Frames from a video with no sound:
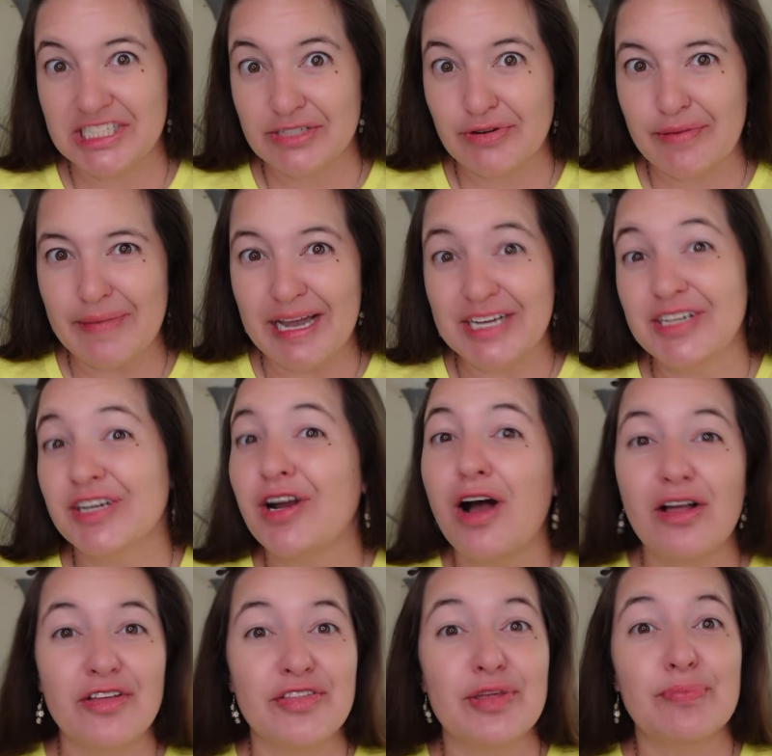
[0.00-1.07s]
as a reminder,
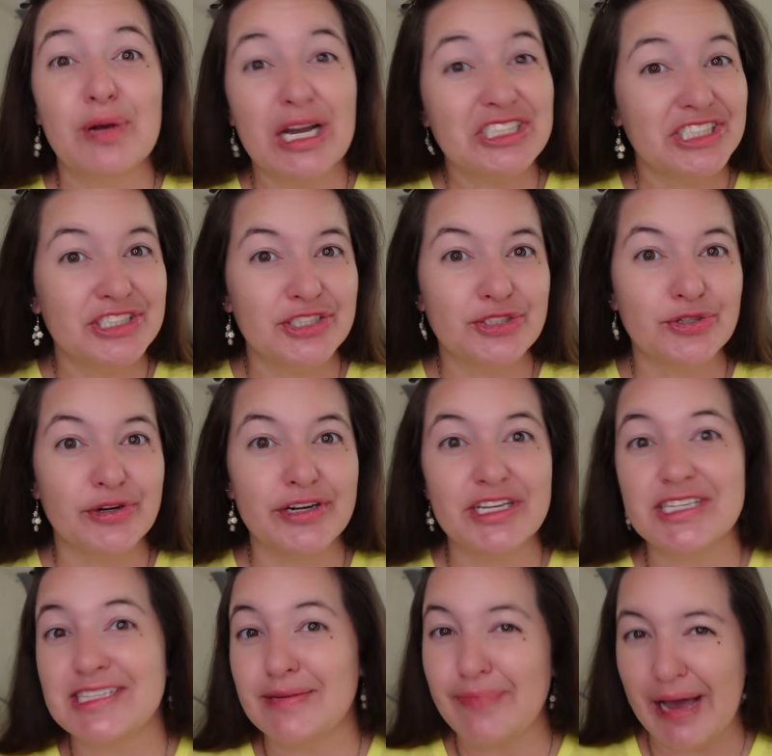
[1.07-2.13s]
all of the project
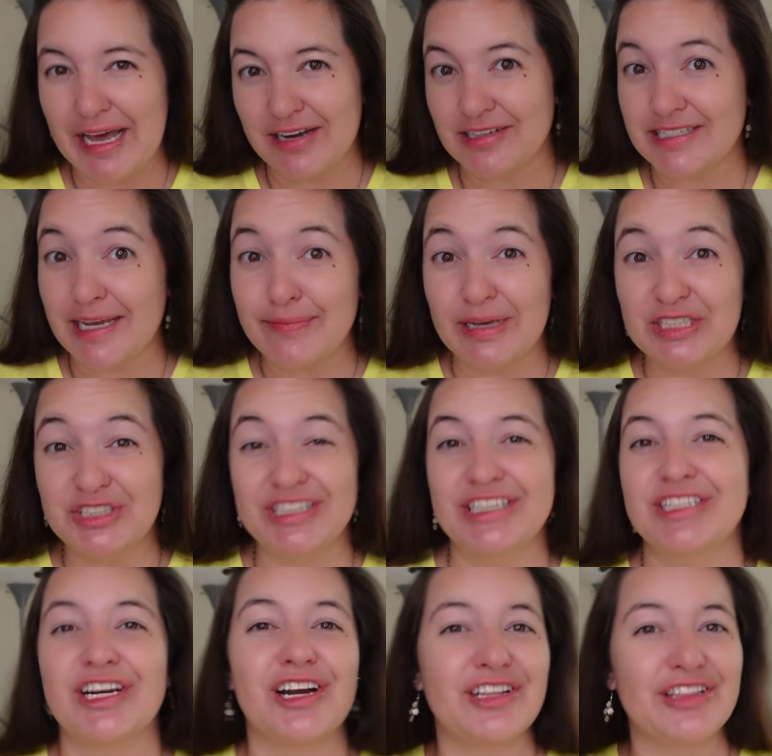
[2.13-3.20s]
tutorials and patterns I mentioned
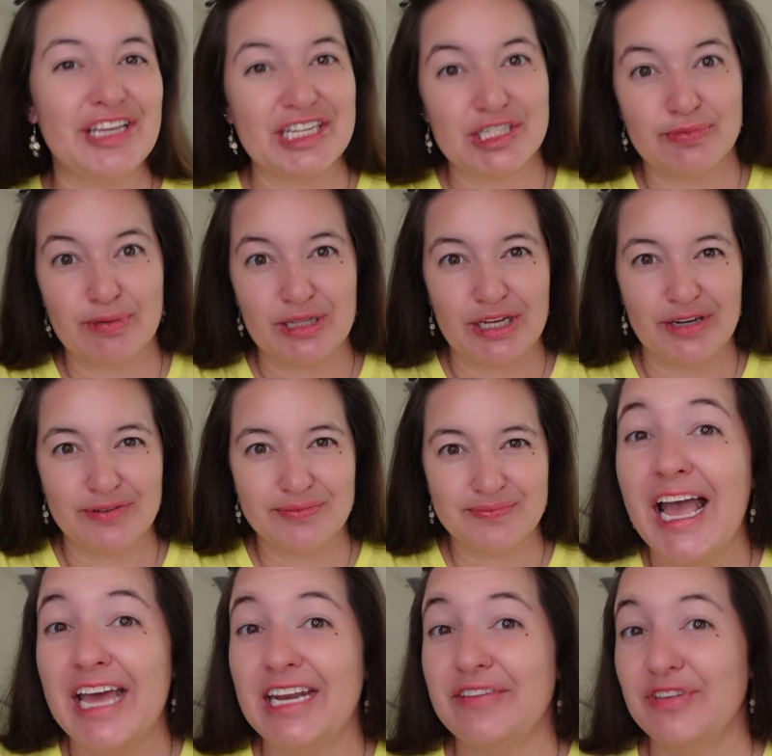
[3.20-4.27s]
are linked below.
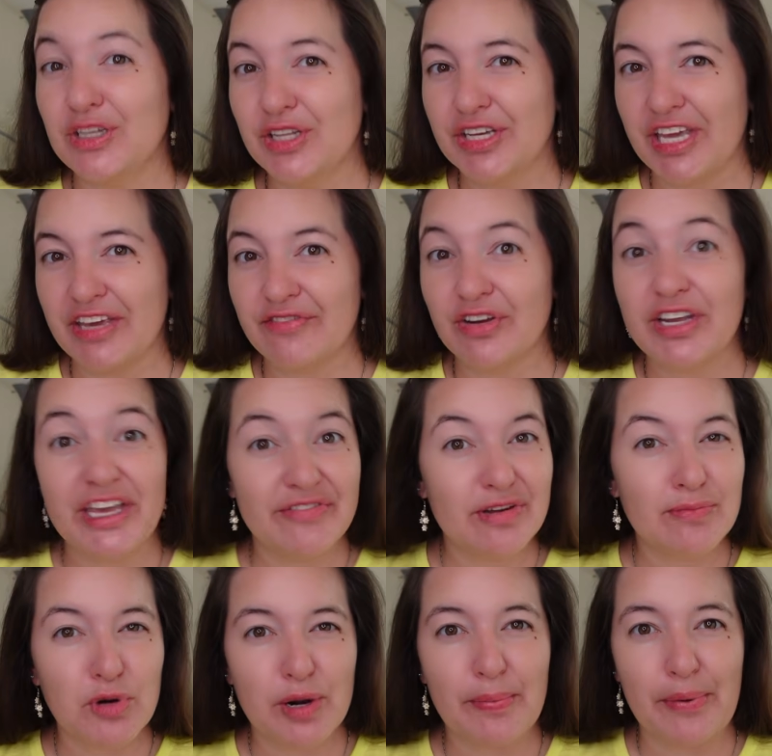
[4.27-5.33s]
And if you're looking for even
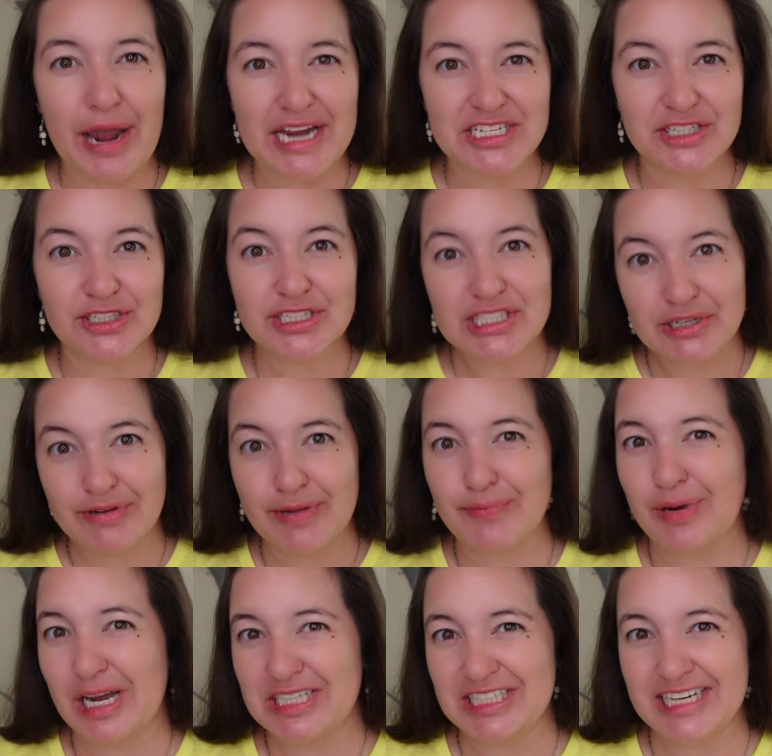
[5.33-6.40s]
more practical sewing
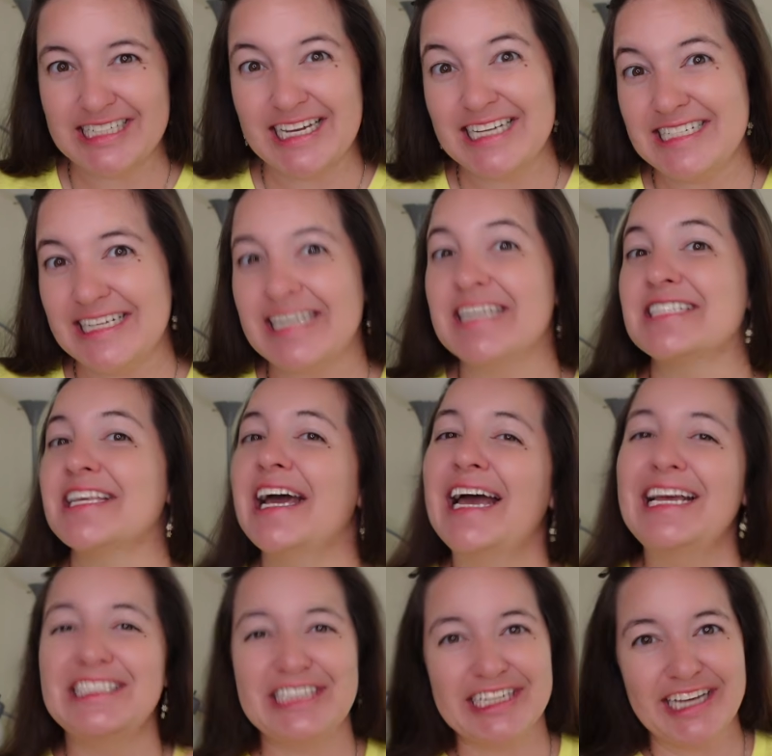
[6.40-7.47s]
project ideas,
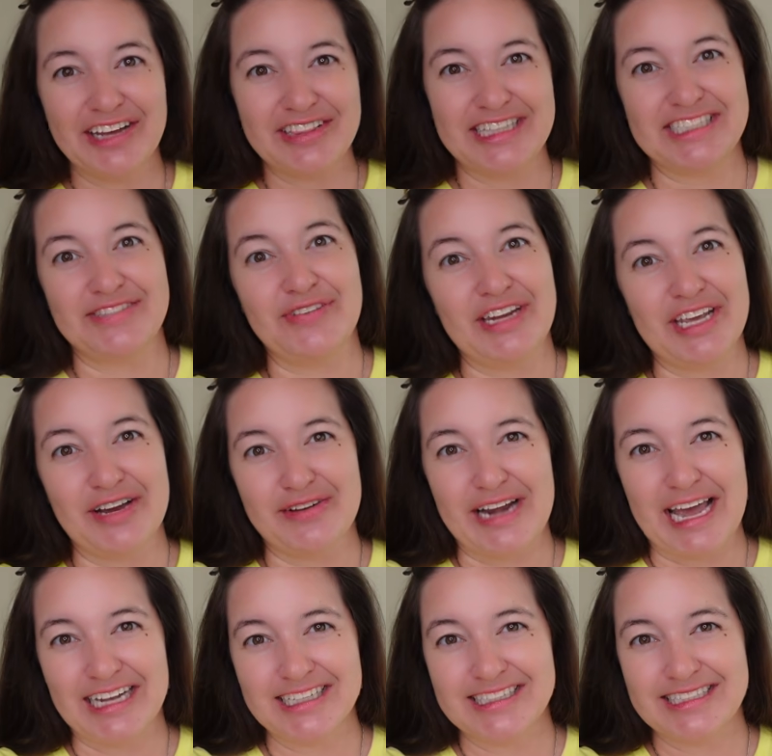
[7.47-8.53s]
check out this video
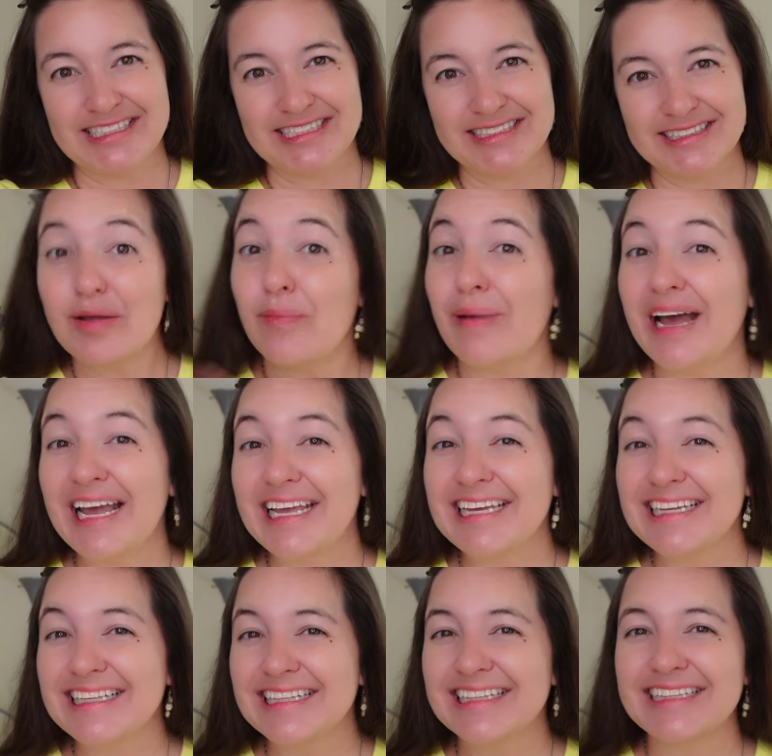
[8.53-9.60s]
next.
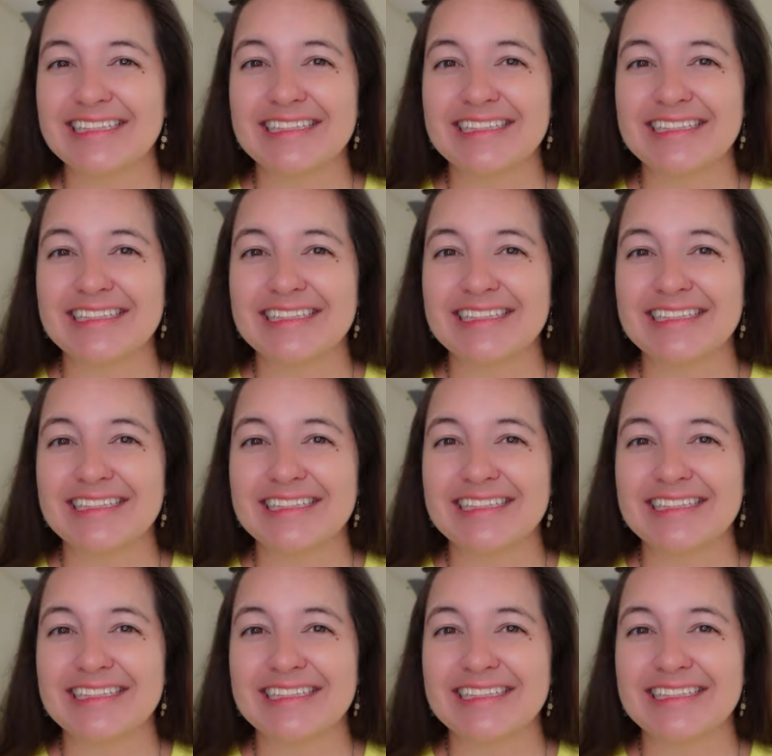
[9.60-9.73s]
Bye!